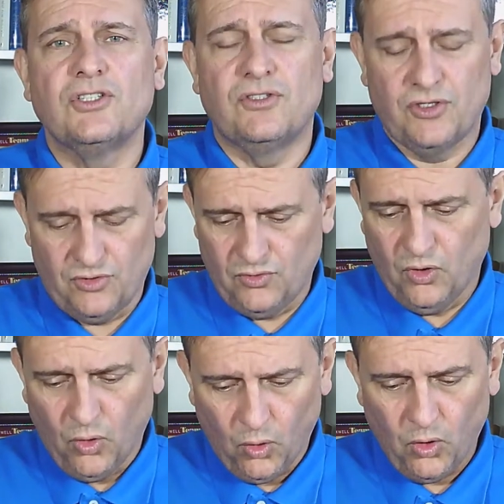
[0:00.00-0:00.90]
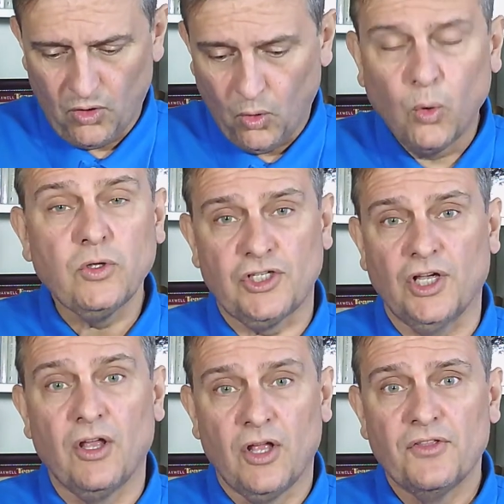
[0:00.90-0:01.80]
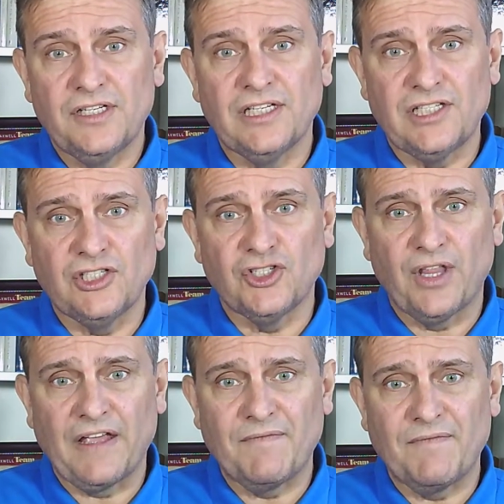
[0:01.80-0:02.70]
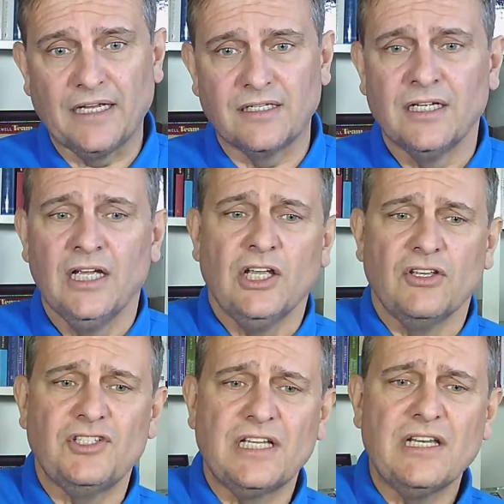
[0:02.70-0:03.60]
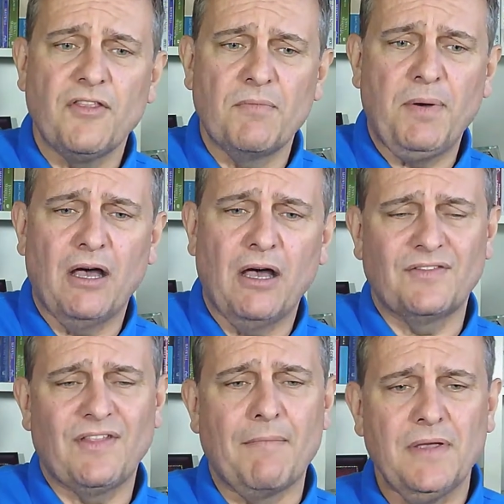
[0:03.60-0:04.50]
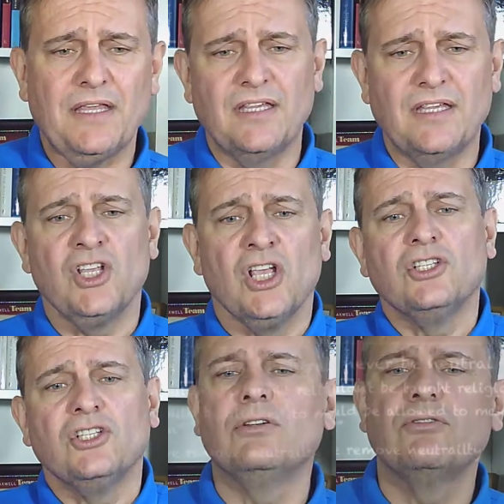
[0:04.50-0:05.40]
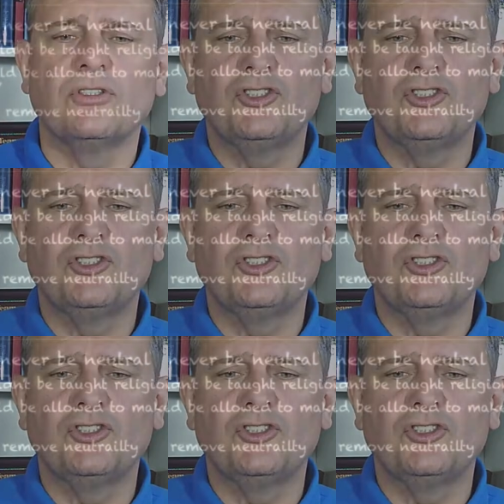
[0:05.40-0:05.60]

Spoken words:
to alter the decision they've made. You see, another part of that myth is children